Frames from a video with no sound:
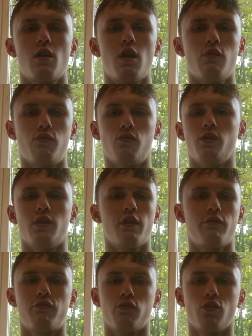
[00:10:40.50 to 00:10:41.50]
If we
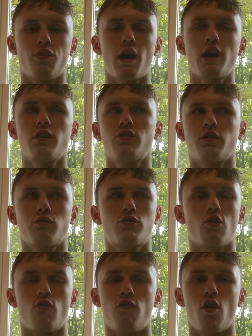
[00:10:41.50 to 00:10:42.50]
have learned anything
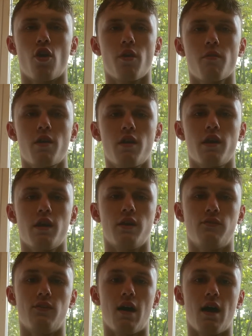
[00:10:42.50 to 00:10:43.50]
so far,
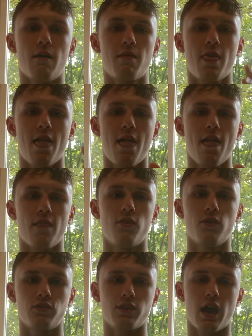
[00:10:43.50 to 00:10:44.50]
it's that
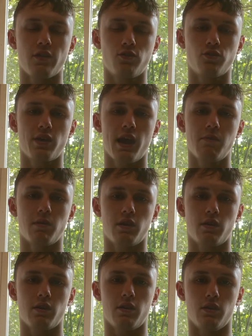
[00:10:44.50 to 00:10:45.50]
this
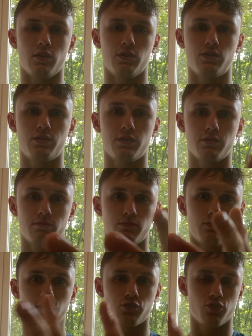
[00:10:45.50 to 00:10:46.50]
entertainment is
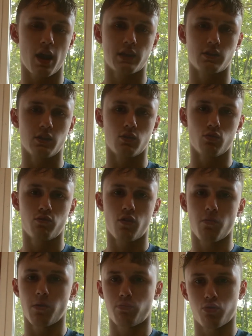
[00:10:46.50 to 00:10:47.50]
distracting you
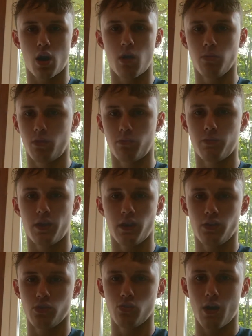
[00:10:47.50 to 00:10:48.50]
from the problem
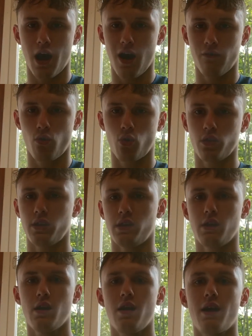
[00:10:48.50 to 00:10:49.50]
that you have or
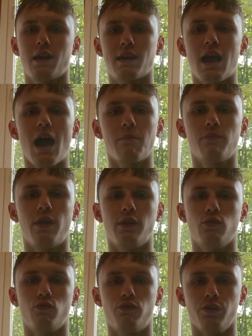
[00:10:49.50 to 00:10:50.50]
the gap that
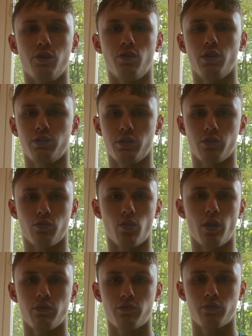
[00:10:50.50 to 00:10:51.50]
you feel is in your
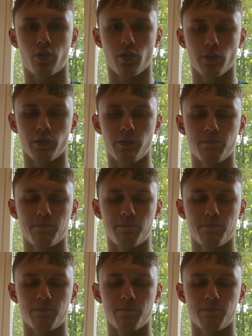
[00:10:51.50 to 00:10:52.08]
life currently.